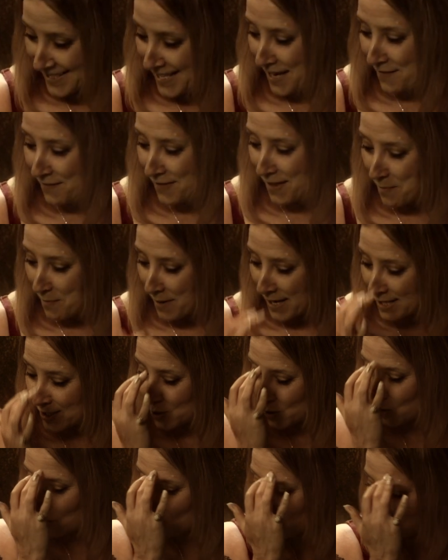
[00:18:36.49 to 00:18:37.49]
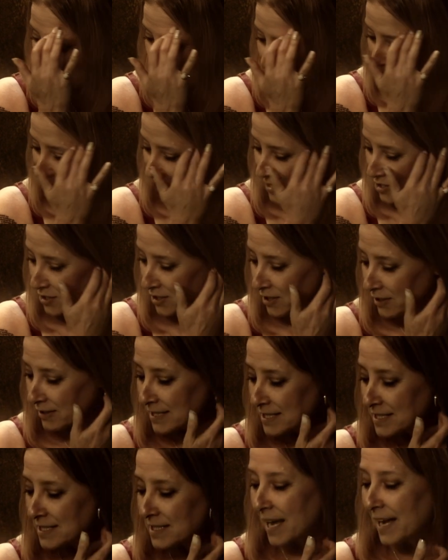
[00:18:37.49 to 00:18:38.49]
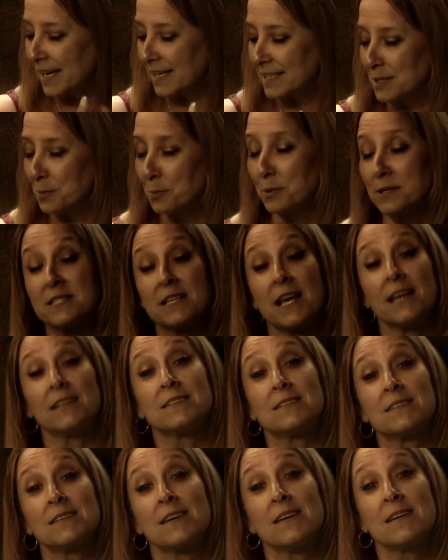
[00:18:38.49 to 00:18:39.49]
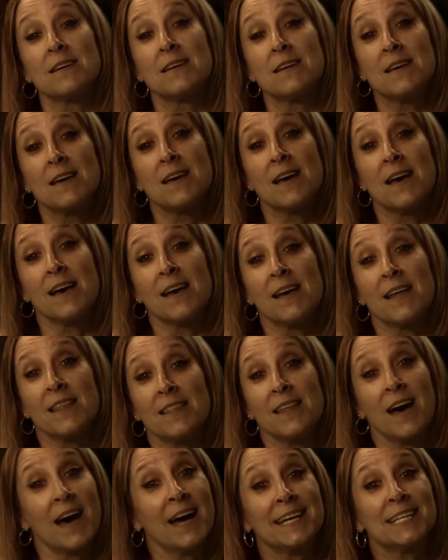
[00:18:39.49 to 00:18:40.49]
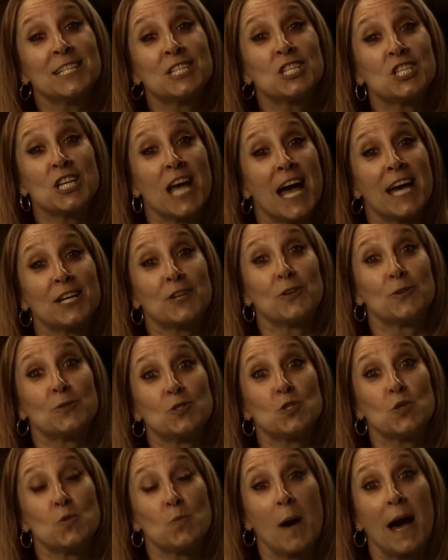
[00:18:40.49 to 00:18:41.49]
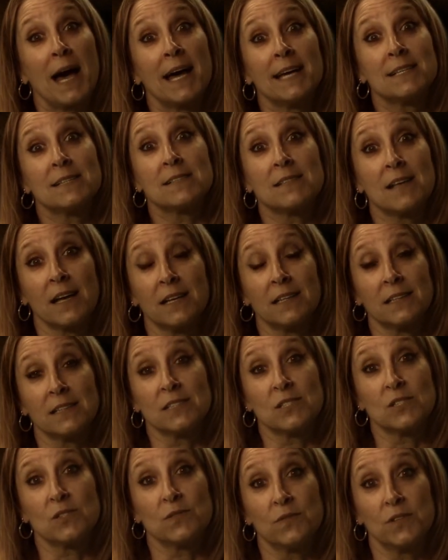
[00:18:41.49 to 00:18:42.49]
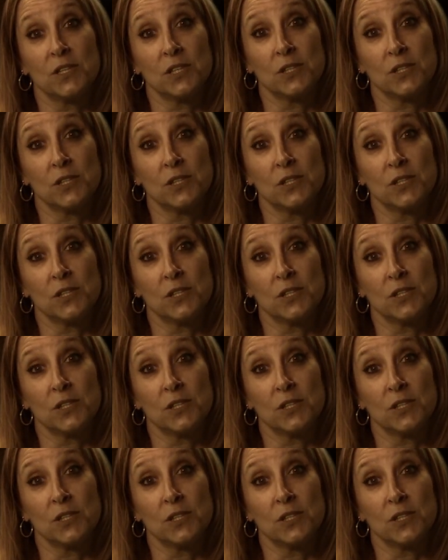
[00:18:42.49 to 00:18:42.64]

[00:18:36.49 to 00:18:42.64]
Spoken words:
Save that my soul's imaginary sight presents thy shadow to my sightless